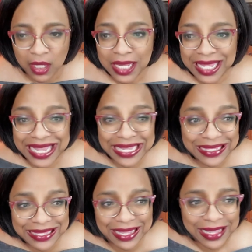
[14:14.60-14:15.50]

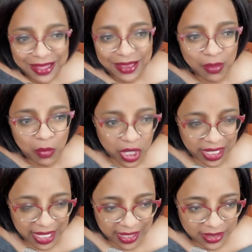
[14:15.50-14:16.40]
in the
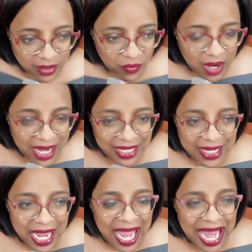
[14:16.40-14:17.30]
market,
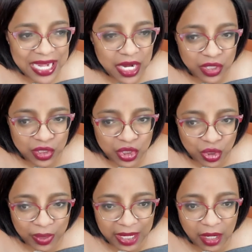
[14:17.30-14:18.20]
right, and
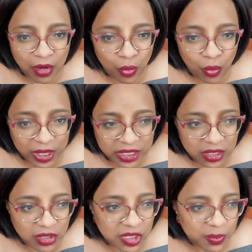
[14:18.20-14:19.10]
doing
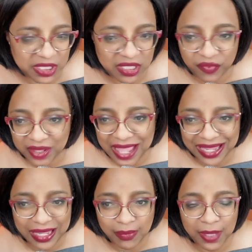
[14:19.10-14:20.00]
research specific
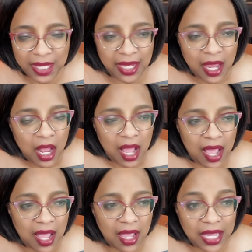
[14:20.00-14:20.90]
that can be
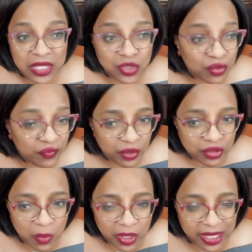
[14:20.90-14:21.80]
uh, interviews,
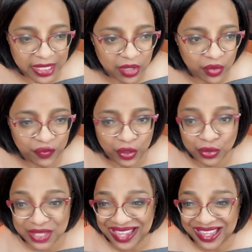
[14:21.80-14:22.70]
market
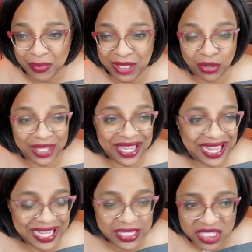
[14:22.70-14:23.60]
interviews, that can be looking
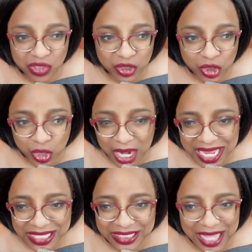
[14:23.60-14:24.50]
at industry
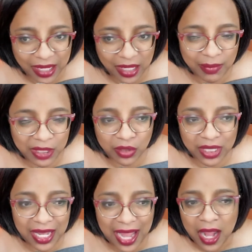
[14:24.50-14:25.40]
trends, that can be
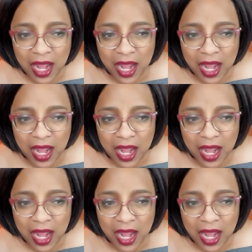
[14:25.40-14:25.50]
looking at,